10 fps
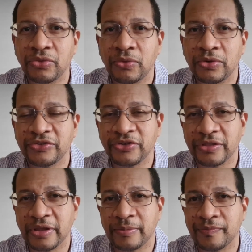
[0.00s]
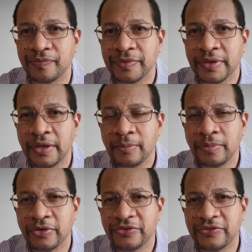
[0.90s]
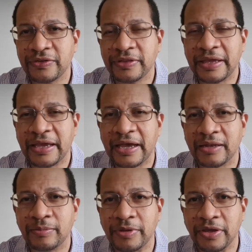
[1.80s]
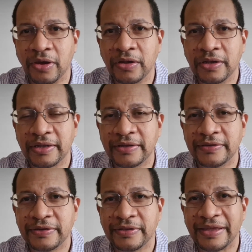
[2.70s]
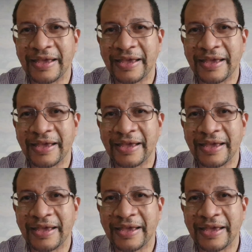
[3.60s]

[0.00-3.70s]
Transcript: thorns on them. Plus, they had beyond it, they